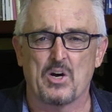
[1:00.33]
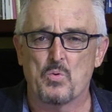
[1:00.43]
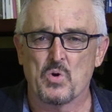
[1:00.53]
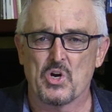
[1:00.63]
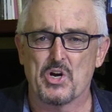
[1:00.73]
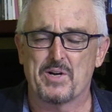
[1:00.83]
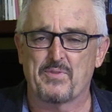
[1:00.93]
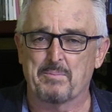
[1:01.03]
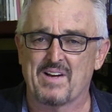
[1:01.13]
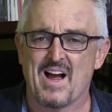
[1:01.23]
a word
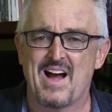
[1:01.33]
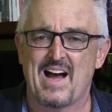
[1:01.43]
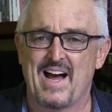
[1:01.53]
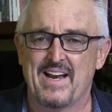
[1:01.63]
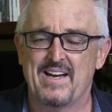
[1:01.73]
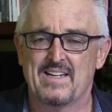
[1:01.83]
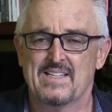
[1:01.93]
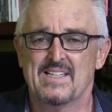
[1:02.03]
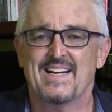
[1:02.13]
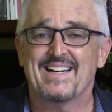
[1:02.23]
from God,
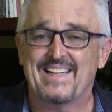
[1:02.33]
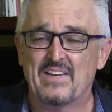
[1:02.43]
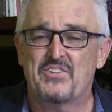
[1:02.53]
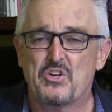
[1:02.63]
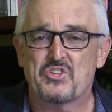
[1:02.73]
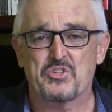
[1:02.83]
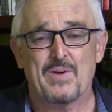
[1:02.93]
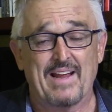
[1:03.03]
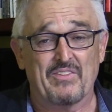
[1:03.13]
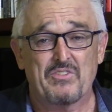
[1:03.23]
it gives you
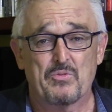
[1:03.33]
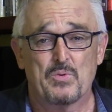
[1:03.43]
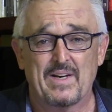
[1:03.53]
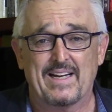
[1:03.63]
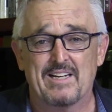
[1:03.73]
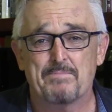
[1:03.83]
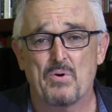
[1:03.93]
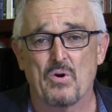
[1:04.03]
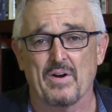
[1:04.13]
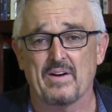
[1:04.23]
strength. This is really
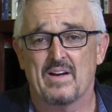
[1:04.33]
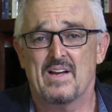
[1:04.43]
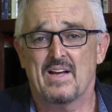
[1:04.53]
important.